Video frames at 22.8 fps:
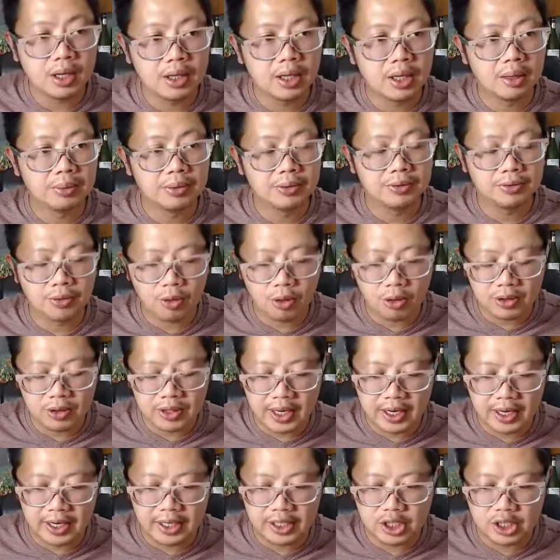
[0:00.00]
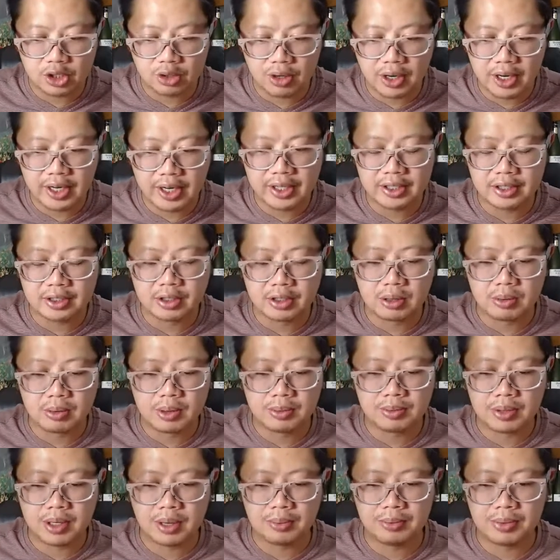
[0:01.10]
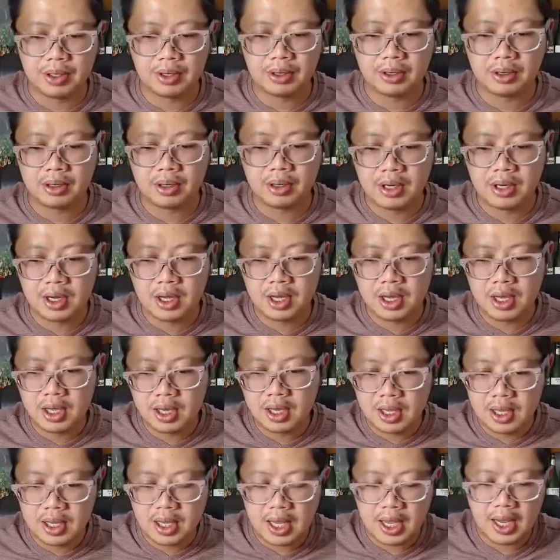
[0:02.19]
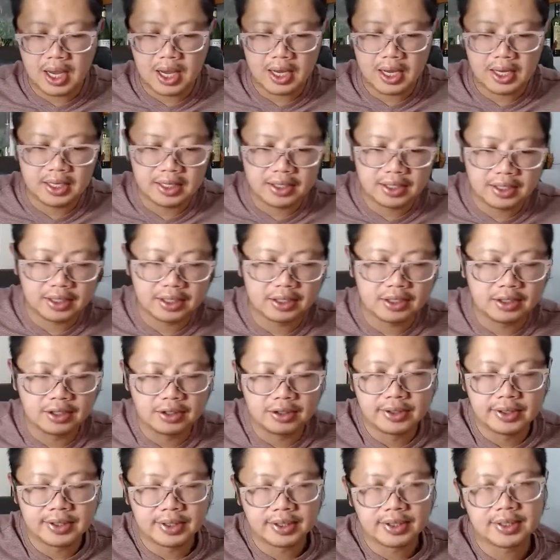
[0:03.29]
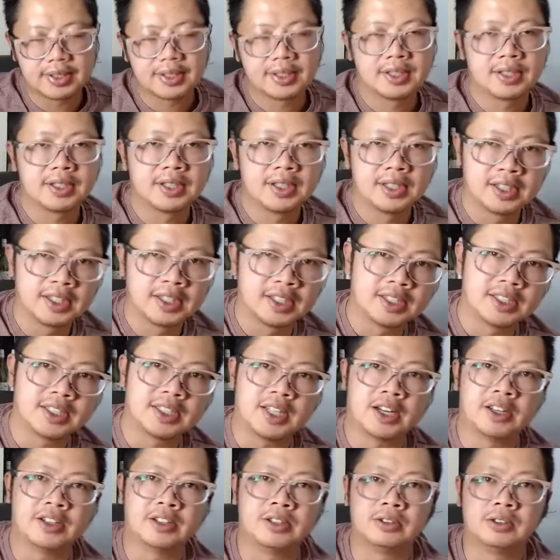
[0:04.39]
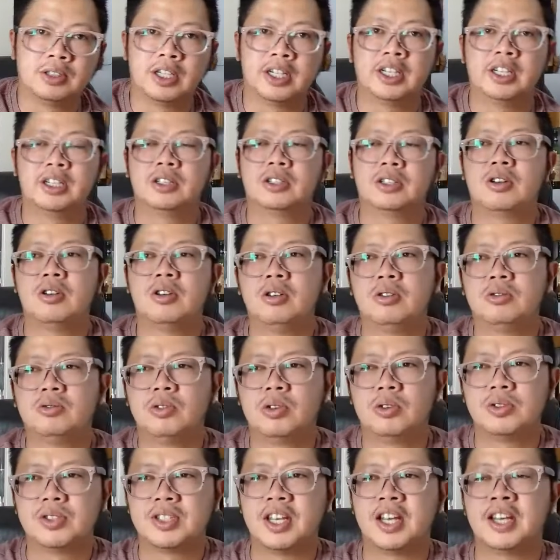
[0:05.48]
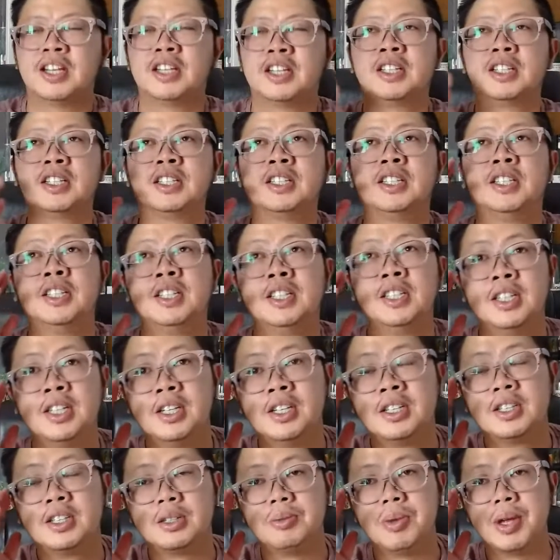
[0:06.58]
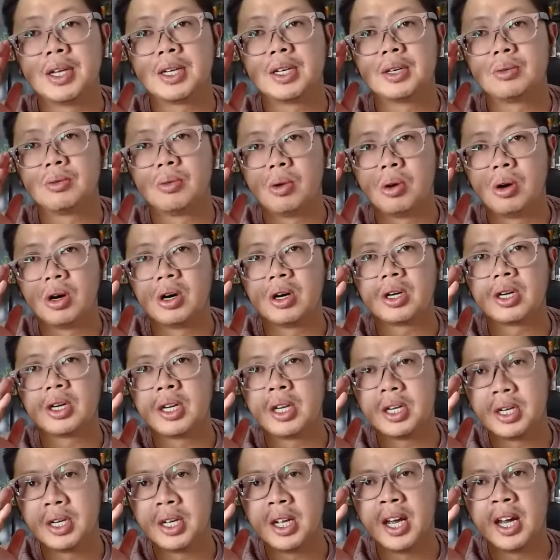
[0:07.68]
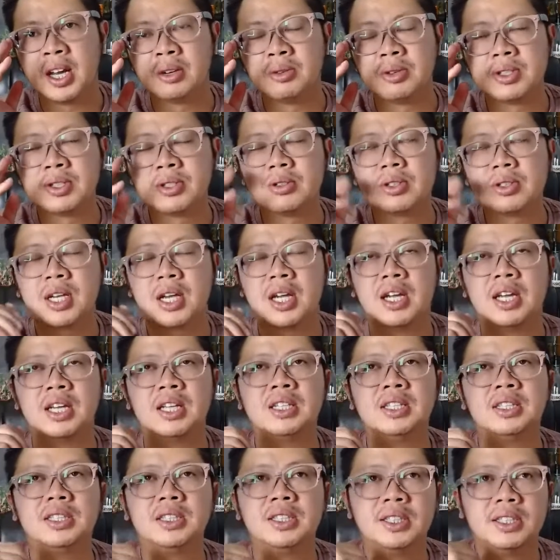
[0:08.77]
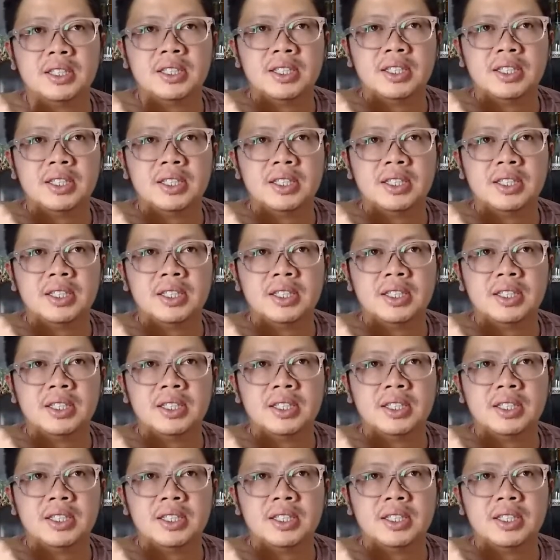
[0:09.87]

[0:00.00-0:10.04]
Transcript: Now, before that, I tried Adobe Premiere, and I think it uses this other layer called Rosetta to make it work, and it was okay,